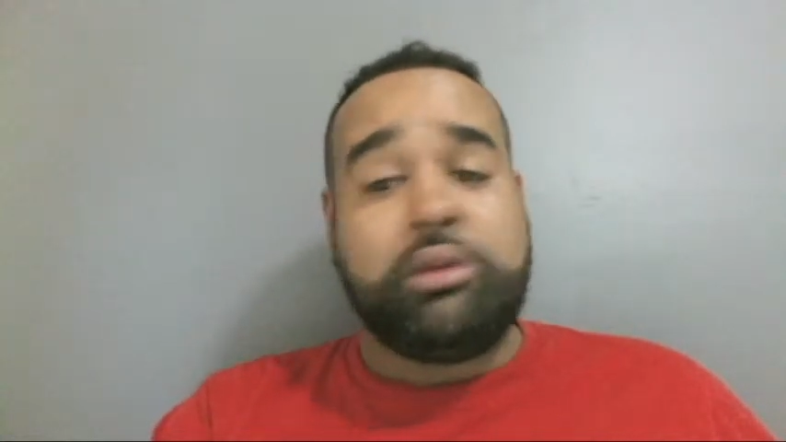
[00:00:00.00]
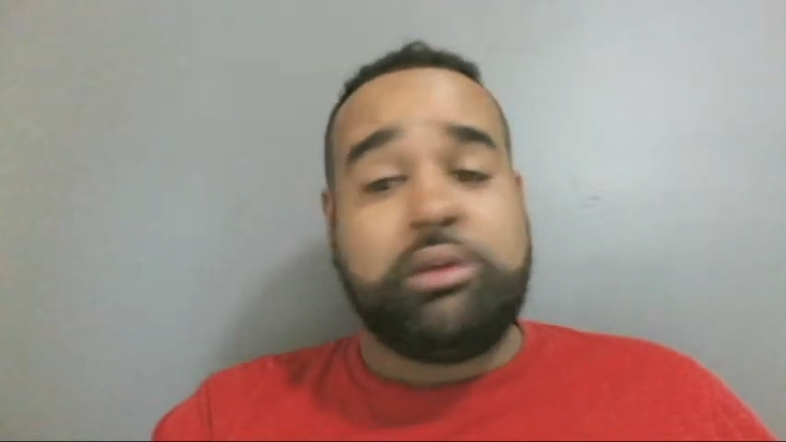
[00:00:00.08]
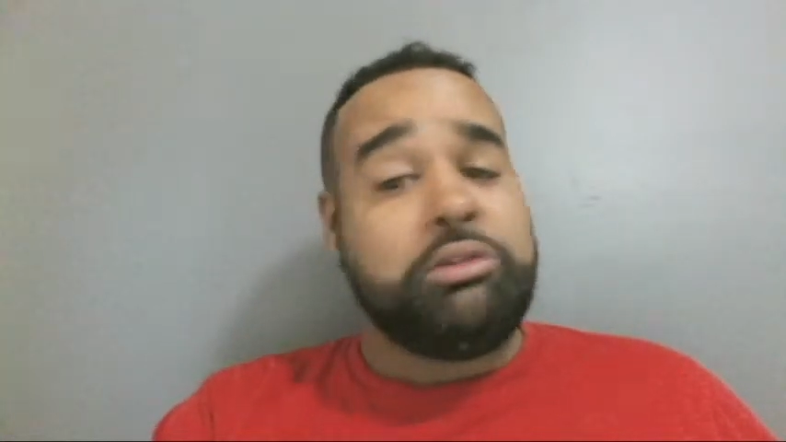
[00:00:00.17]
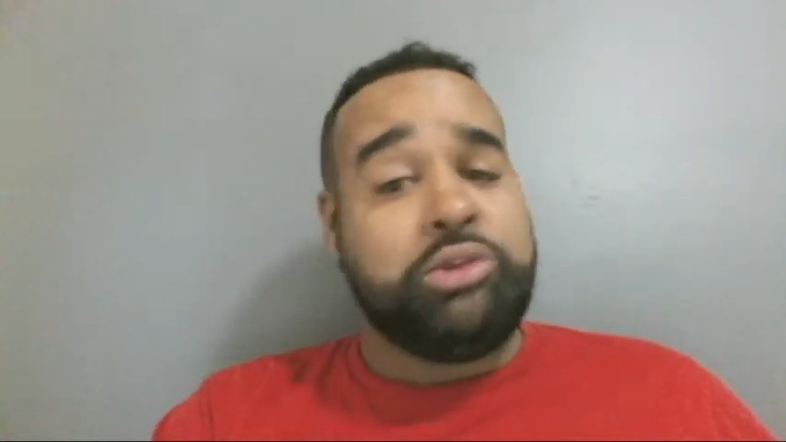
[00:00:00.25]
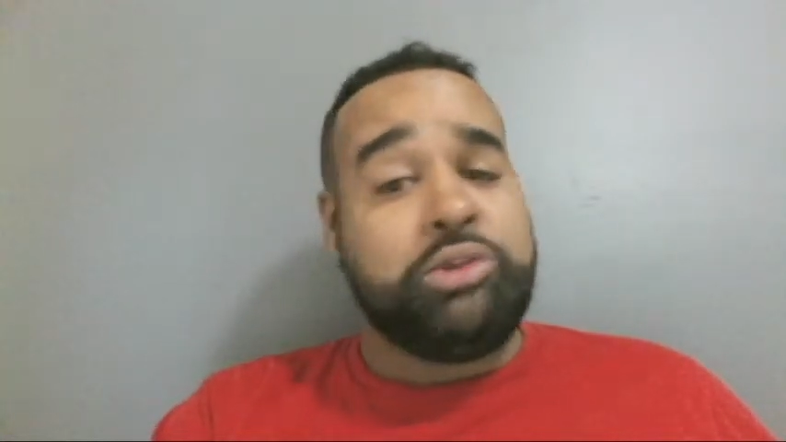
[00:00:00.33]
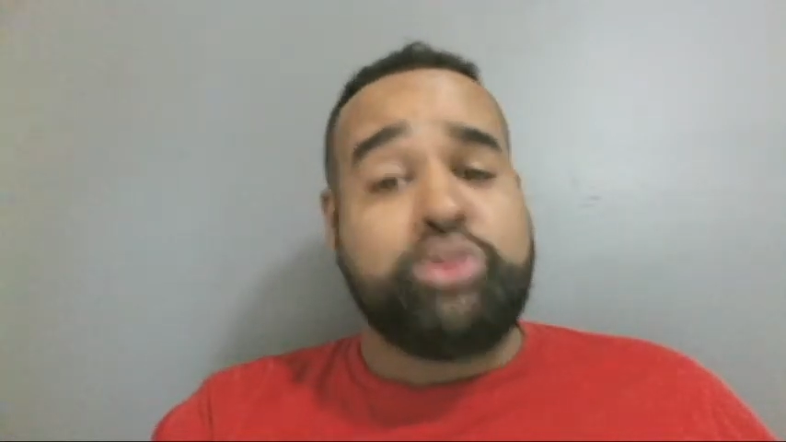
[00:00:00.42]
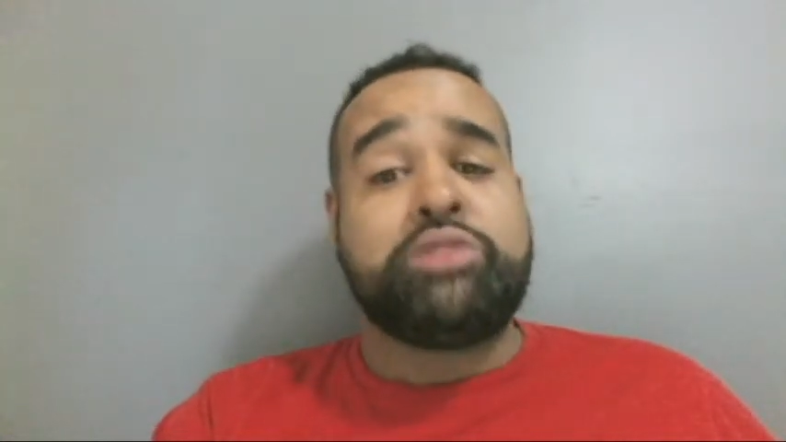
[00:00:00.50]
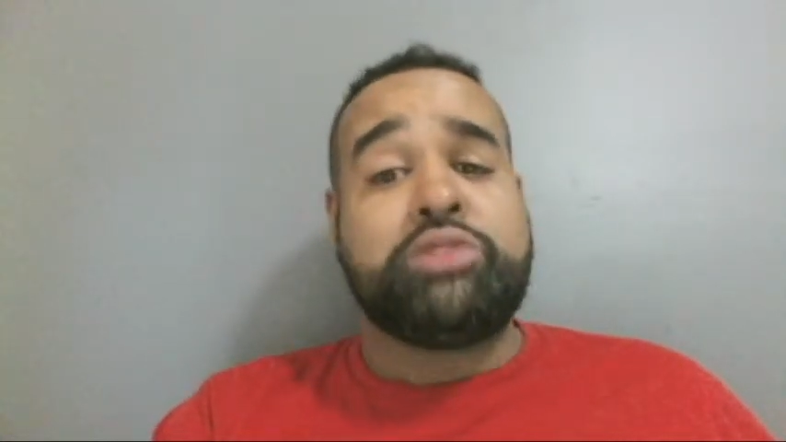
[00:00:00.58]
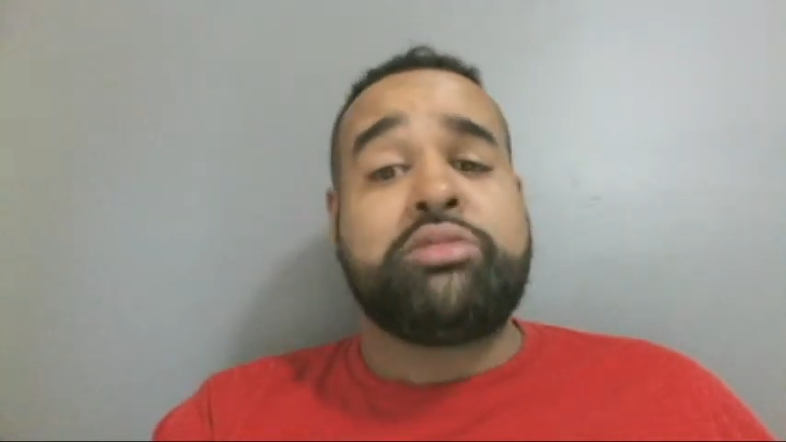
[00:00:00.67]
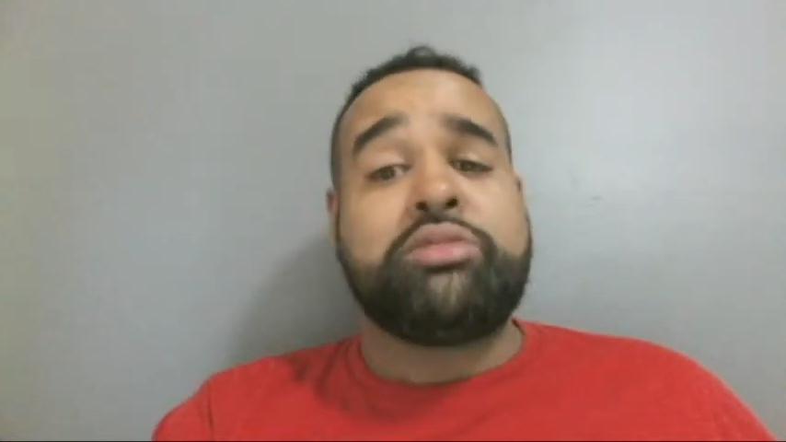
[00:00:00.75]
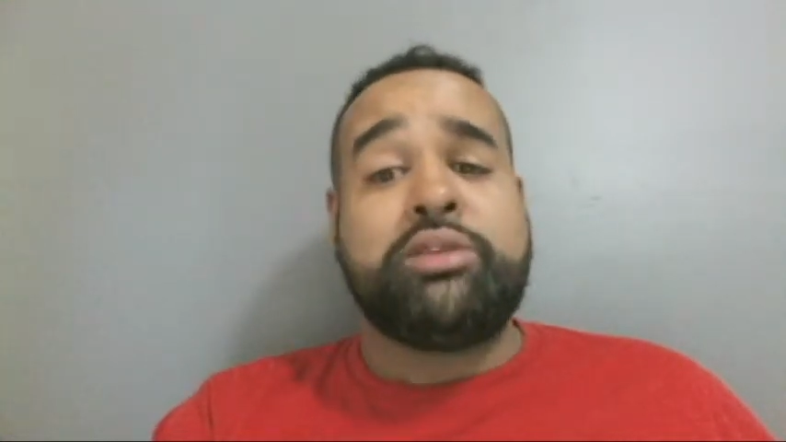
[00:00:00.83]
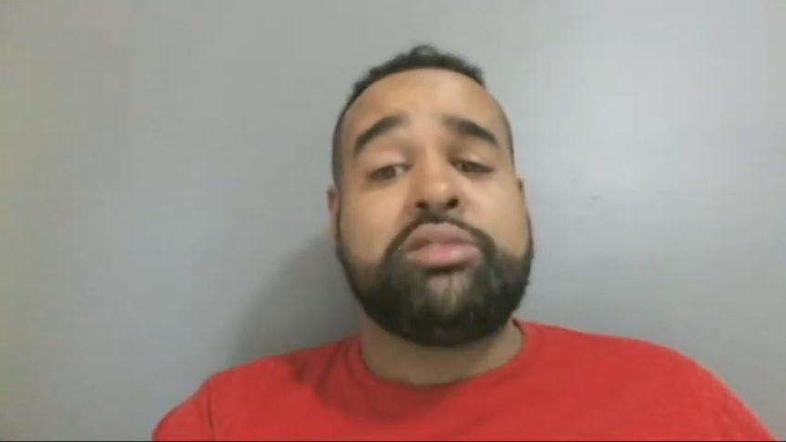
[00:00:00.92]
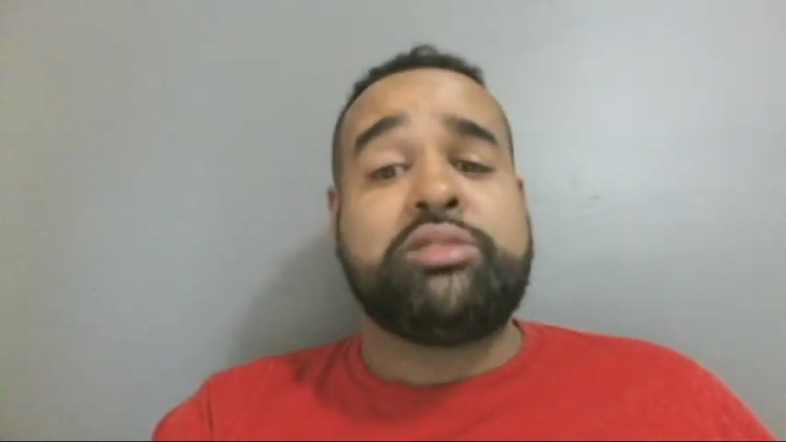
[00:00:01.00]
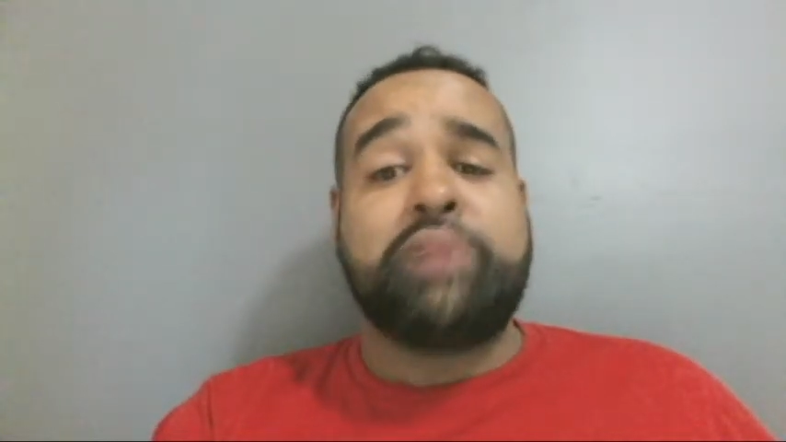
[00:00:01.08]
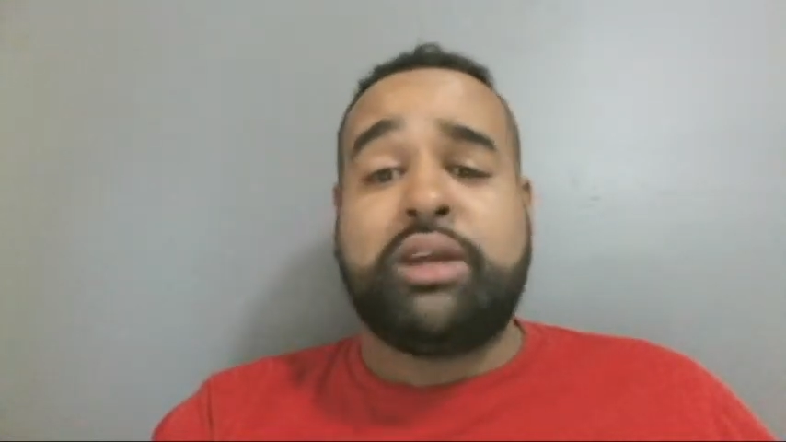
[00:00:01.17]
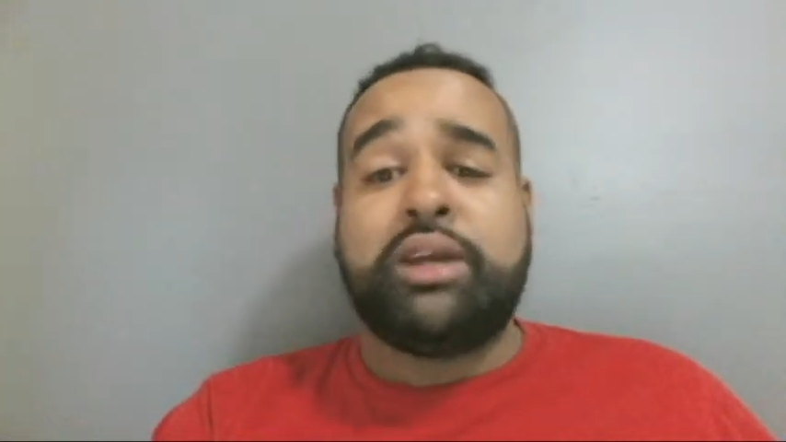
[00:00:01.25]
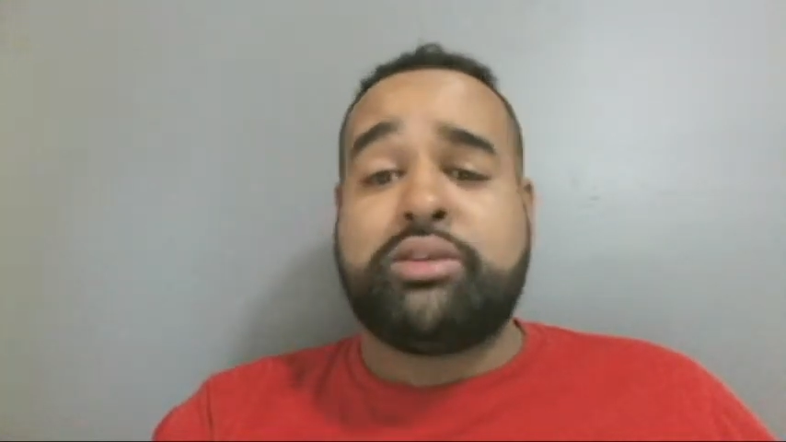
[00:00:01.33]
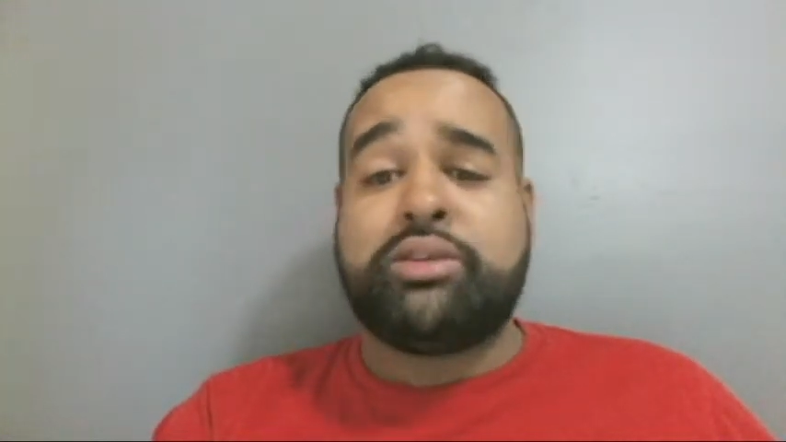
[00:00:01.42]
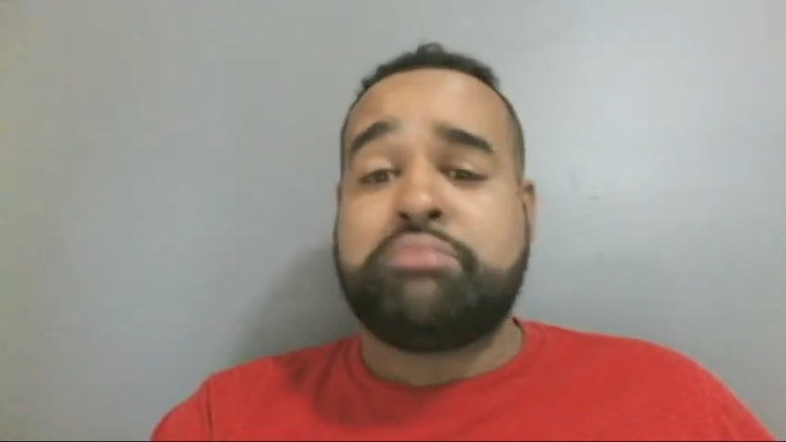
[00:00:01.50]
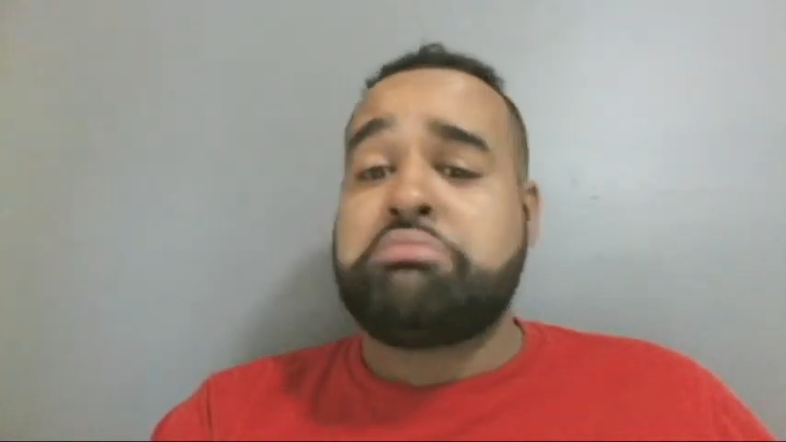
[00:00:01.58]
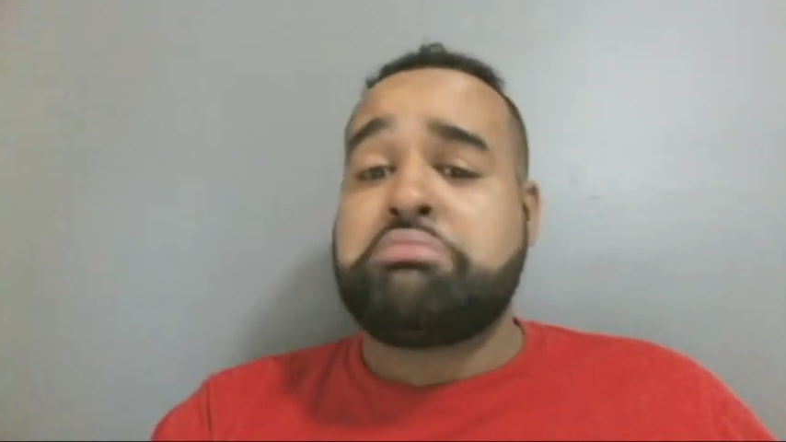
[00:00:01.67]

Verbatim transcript: Loser of this match